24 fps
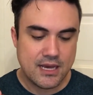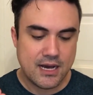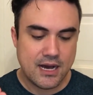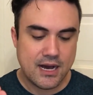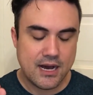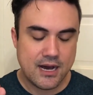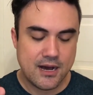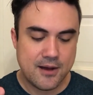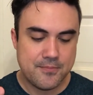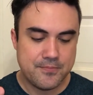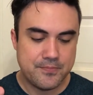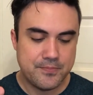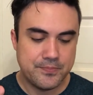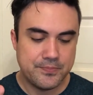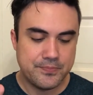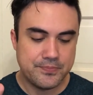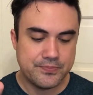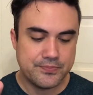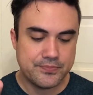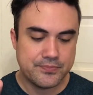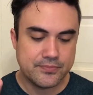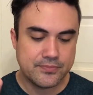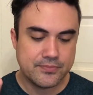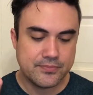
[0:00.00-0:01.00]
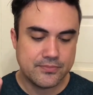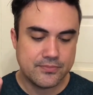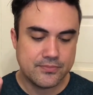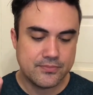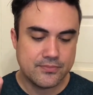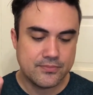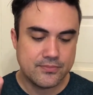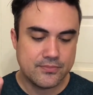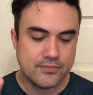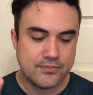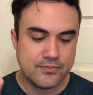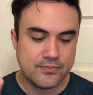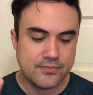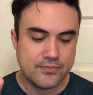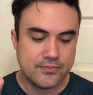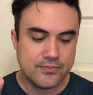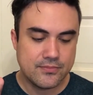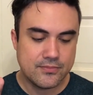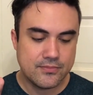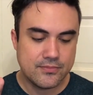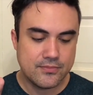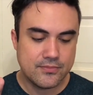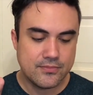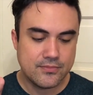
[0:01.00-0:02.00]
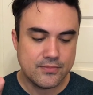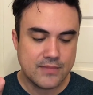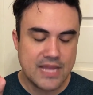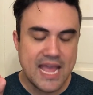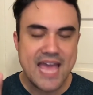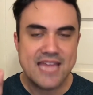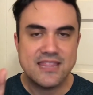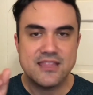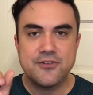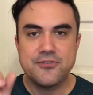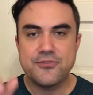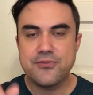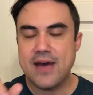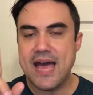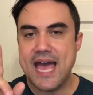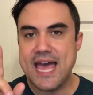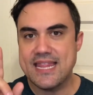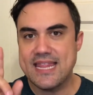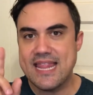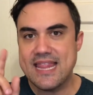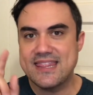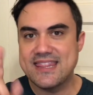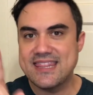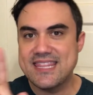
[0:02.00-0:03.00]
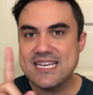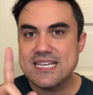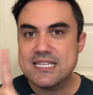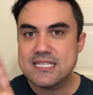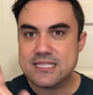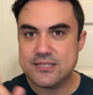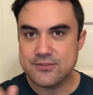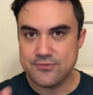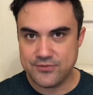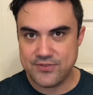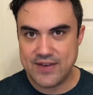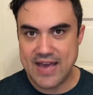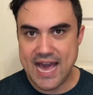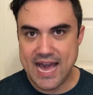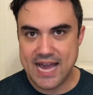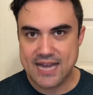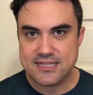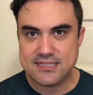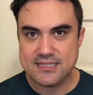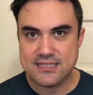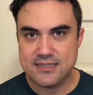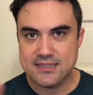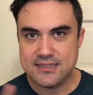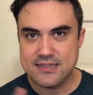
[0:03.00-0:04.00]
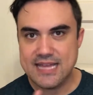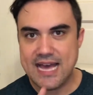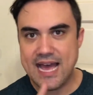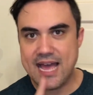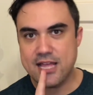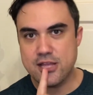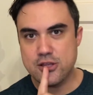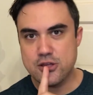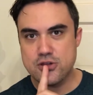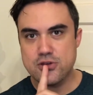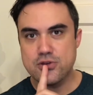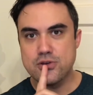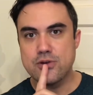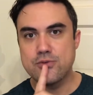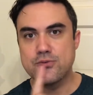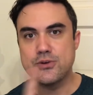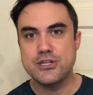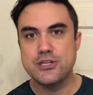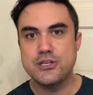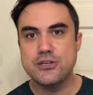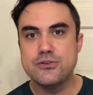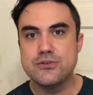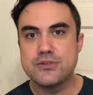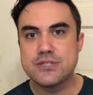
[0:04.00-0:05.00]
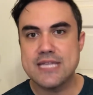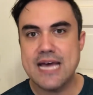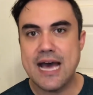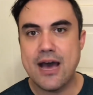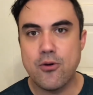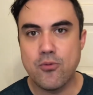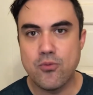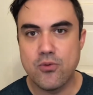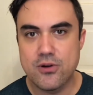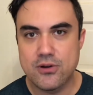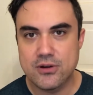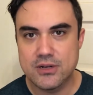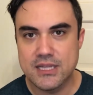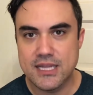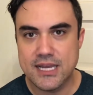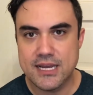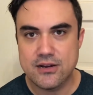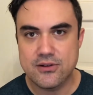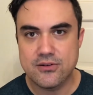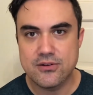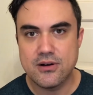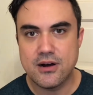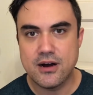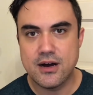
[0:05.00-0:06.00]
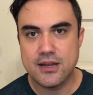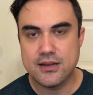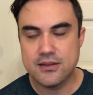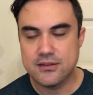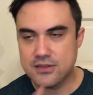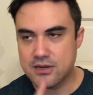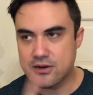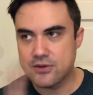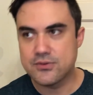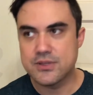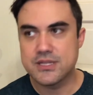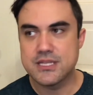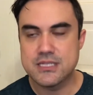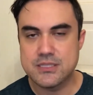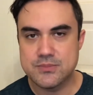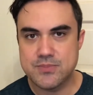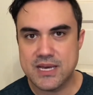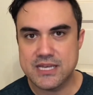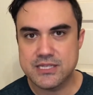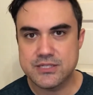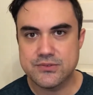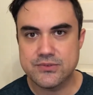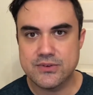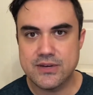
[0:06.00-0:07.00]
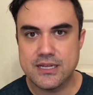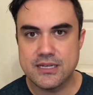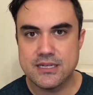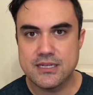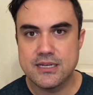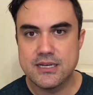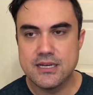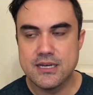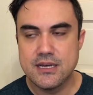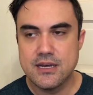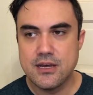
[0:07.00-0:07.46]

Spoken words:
And this fact that Judah would use that word later on, along with his best friend,